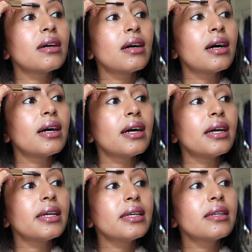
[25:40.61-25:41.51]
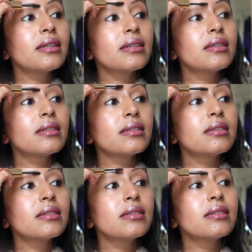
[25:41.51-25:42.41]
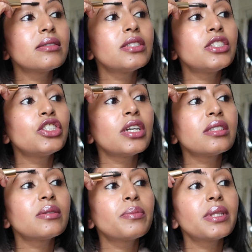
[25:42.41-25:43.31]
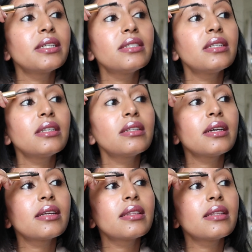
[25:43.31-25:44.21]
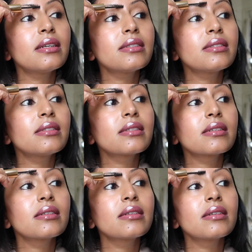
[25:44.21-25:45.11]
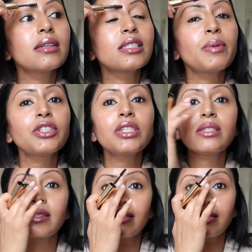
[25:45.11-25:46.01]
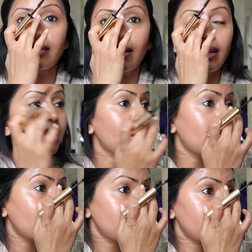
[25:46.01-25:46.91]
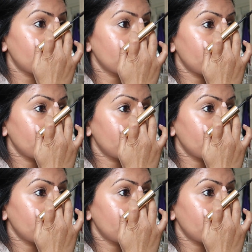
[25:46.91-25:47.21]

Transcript: I just blend it in like this, especially since I have